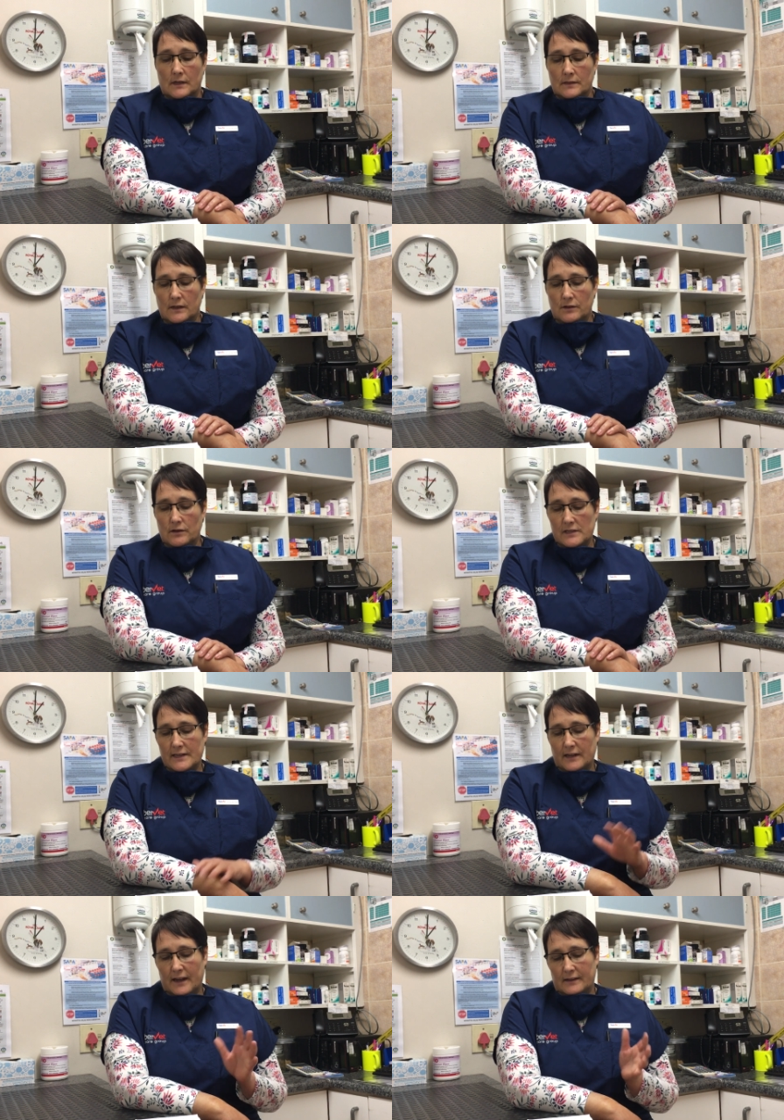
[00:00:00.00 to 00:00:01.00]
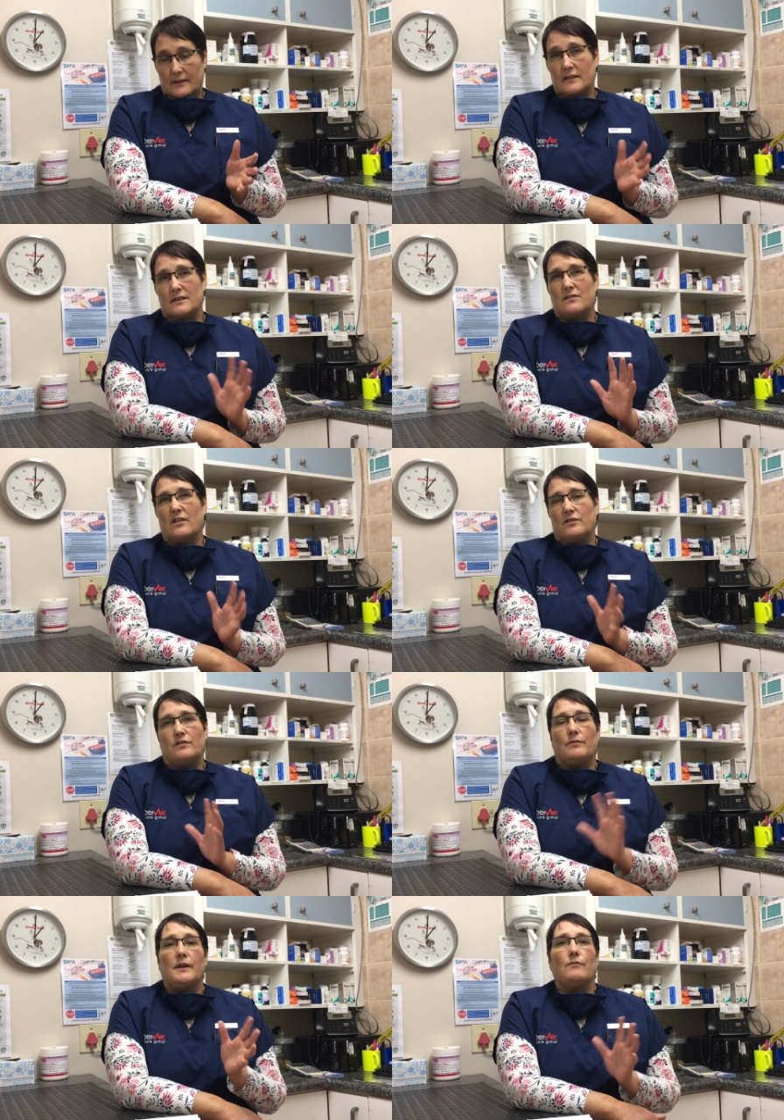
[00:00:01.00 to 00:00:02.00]
So usually a cat that's not
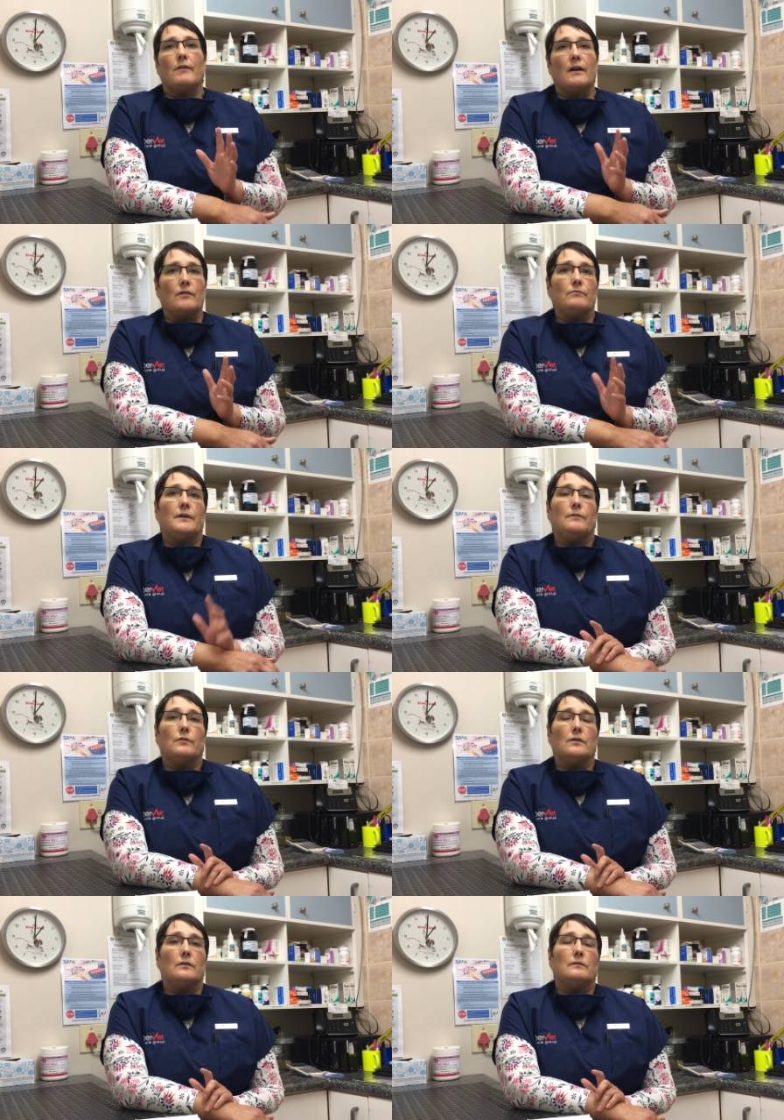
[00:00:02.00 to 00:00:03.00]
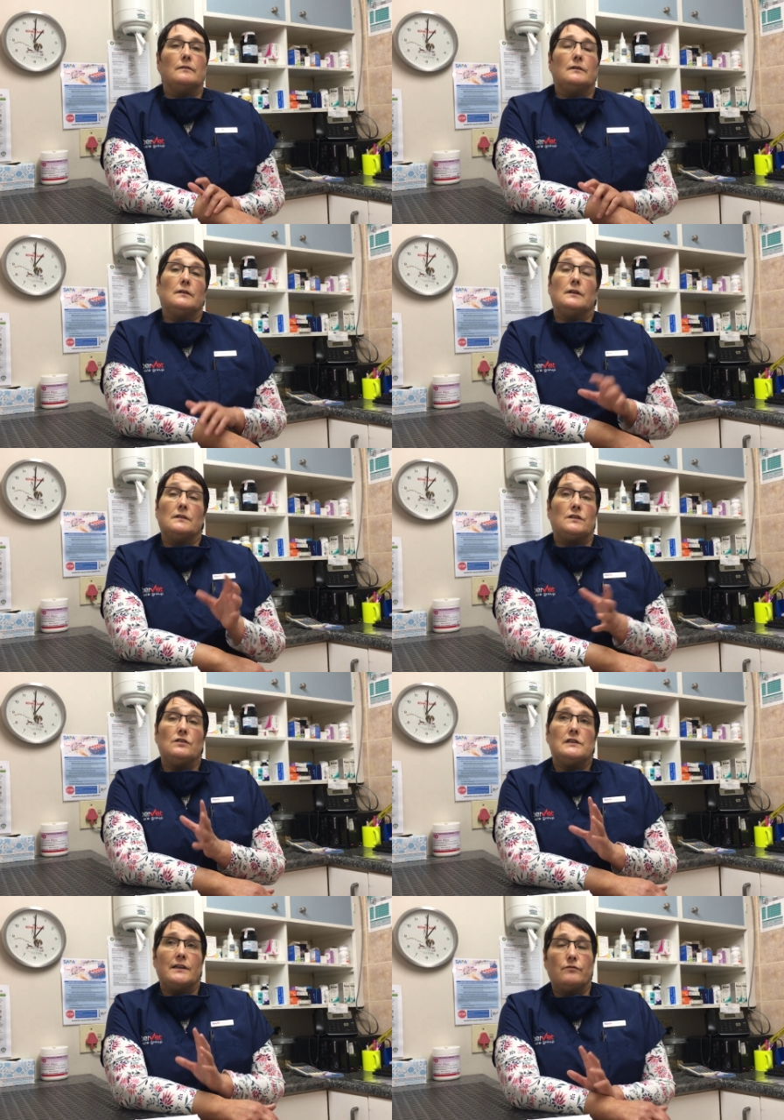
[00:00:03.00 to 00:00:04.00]
doing well, there's
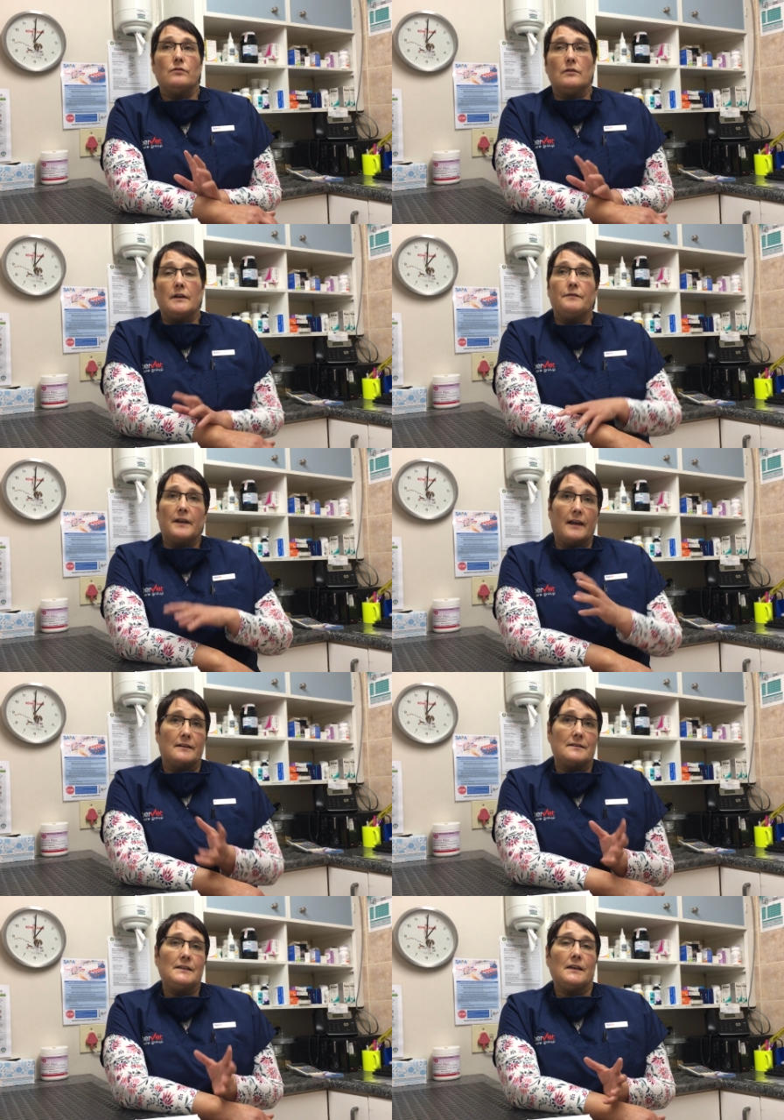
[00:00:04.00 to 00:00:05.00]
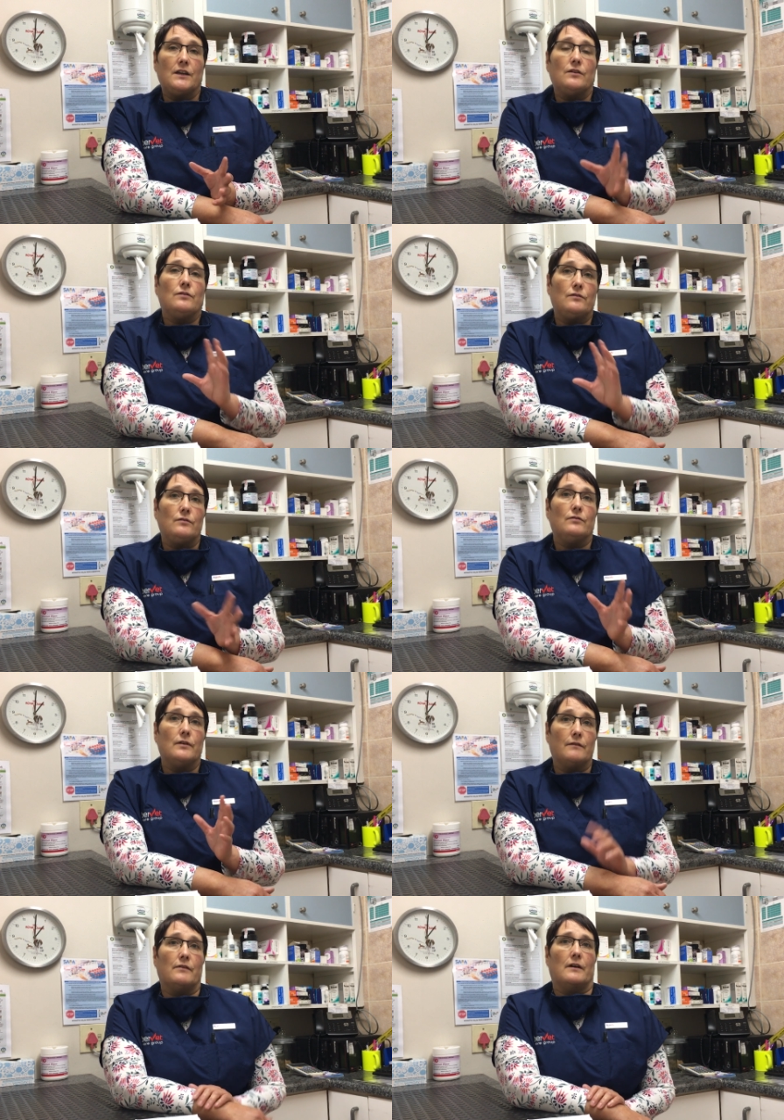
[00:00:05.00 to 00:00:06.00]
usually a rule: if a cat is sick, you do
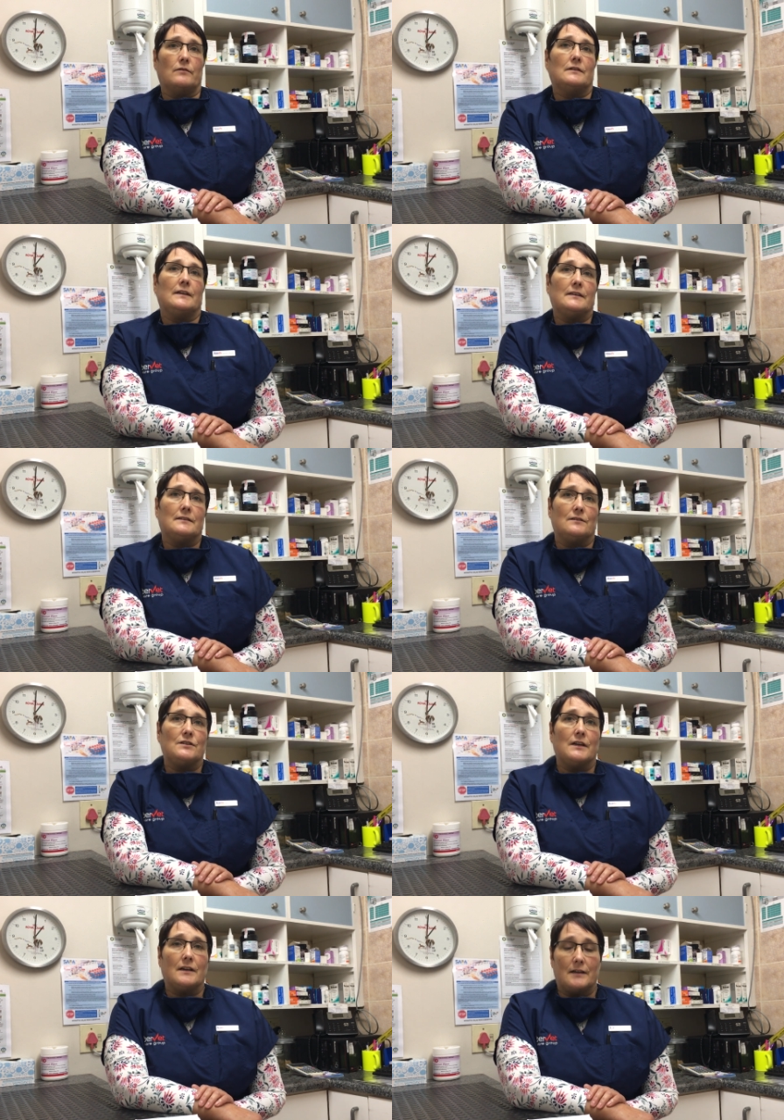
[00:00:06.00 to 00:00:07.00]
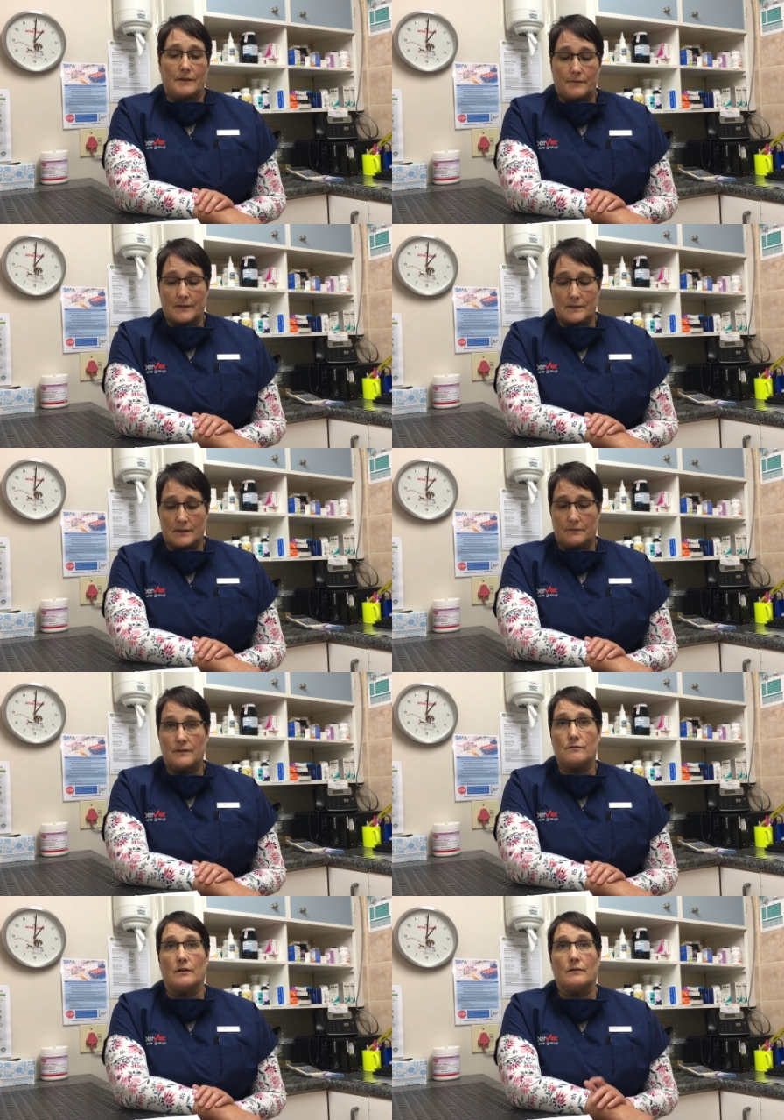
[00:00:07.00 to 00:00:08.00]
a viral test and check if
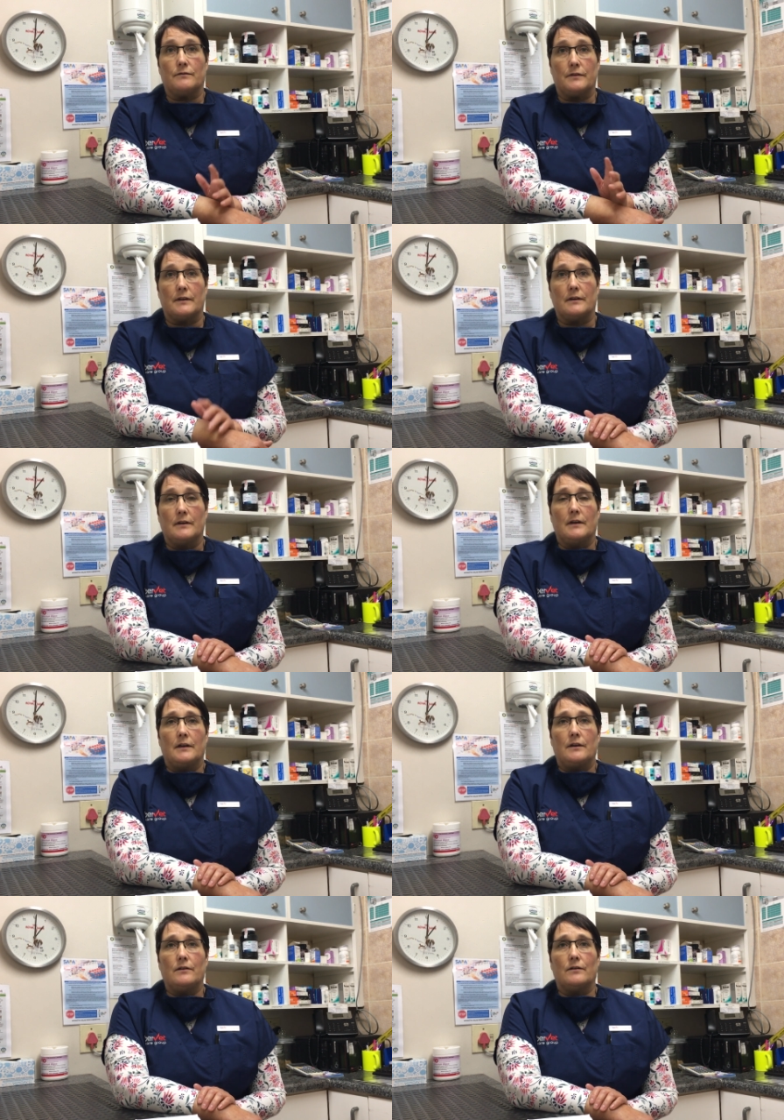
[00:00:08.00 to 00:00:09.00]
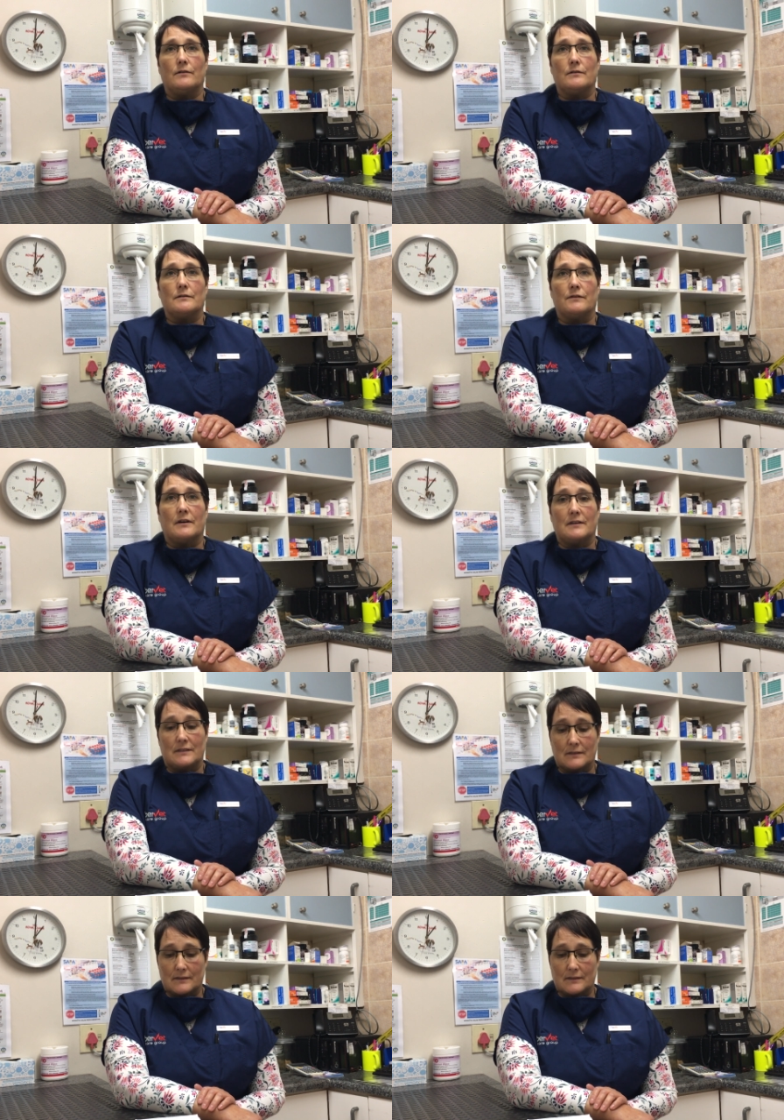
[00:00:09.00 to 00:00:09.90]
it's one of the those viruses.